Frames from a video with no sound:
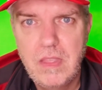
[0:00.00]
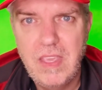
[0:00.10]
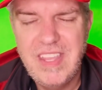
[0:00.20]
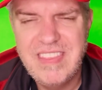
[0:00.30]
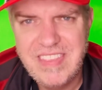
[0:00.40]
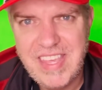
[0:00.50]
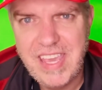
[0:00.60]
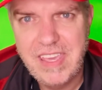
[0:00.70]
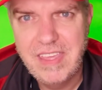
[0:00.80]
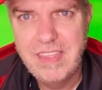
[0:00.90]
It's
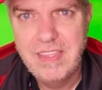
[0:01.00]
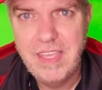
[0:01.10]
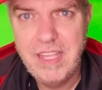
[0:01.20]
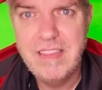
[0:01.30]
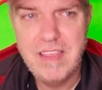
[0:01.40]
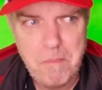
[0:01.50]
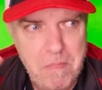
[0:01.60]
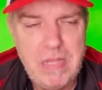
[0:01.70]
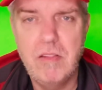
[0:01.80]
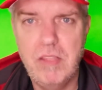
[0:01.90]
sick. It's a
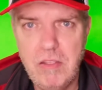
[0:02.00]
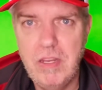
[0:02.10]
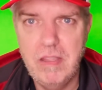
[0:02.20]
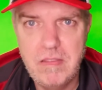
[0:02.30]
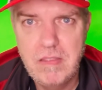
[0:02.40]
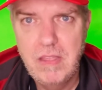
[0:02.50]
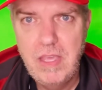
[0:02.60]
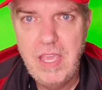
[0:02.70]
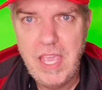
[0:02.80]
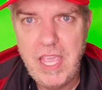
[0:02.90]
mental illness.
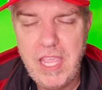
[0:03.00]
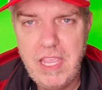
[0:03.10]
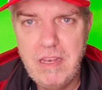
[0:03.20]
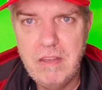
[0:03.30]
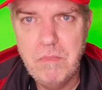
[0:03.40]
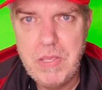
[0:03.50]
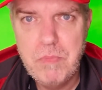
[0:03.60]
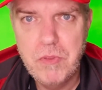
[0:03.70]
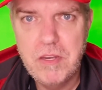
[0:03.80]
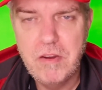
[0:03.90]
And the
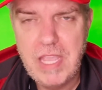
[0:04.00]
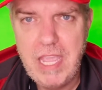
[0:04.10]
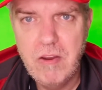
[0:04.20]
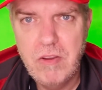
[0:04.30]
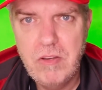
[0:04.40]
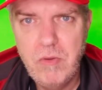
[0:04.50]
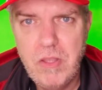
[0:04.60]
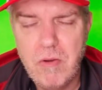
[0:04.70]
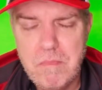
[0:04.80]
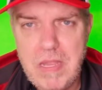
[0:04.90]
people that are catering to
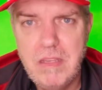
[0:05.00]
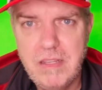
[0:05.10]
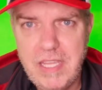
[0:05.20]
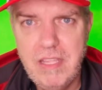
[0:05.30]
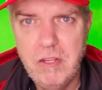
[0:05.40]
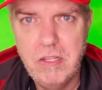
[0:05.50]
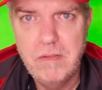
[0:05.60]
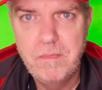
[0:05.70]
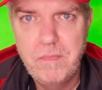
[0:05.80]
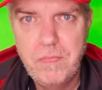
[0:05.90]
it are mentally ill.
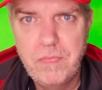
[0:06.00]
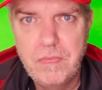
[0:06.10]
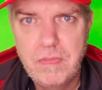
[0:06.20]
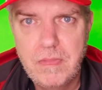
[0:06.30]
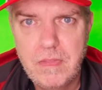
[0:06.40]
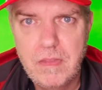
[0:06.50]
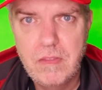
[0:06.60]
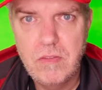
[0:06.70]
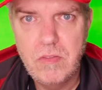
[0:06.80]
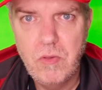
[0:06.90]

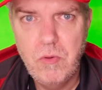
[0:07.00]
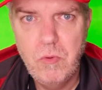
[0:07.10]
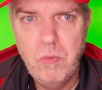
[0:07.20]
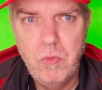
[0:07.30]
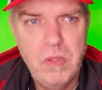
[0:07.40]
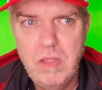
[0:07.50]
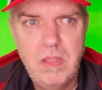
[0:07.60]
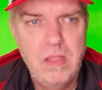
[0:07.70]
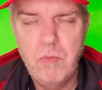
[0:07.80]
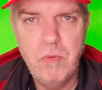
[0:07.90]
So
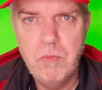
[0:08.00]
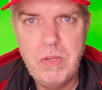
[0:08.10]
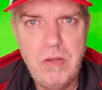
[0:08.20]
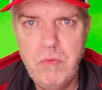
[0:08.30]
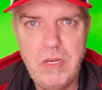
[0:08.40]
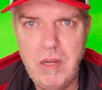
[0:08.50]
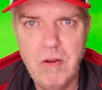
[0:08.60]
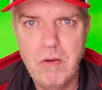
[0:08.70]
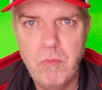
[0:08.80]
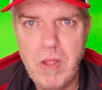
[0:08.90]
what are we doing
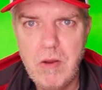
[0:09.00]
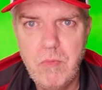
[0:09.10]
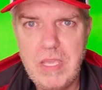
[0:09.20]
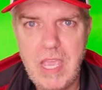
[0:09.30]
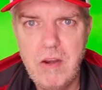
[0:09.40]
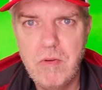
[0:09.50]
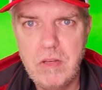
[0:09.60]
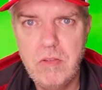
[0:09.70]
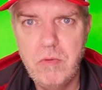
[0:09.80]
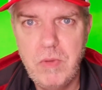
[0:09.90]
here? Why are we catering
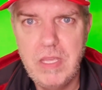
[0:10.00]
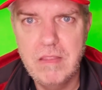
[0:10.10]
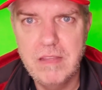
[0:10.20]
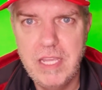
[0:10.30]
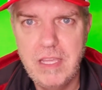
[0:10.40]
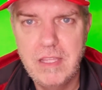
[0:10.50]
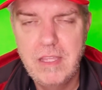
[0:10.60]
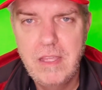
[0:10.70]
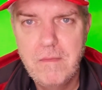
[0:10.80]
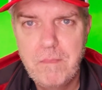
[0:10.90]
to the weakest link?
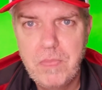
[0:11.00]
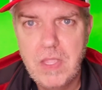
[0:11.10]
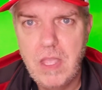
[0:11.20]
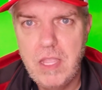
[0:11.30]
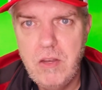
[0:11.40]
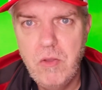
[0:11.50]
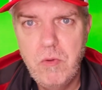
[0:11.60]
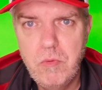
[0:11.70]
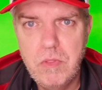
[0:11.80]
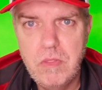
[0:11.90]
I
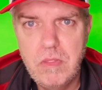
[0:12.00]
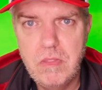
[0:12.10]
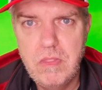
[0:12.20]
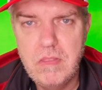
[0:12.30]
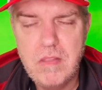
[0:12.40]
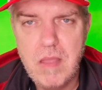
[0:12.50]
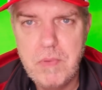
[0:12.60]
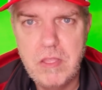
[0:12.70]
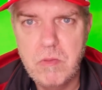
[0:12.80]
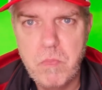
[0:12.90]
know this
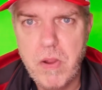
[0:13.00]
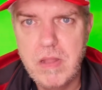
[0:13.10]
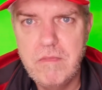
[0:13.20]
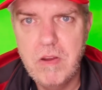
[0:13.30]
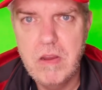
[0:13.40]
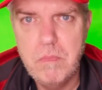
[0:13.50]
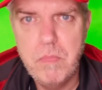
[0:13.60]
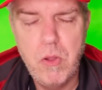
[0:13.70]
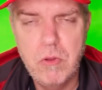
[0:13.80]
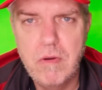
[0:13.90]
topic is probably very
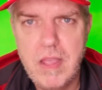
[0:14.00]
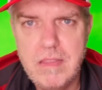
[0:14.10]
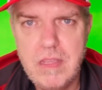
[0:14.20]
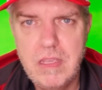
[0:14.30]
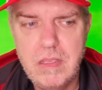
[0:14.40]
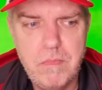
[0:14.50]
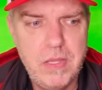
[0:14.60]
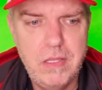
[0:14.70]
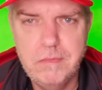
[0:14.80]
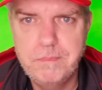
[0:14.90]
polarizing, but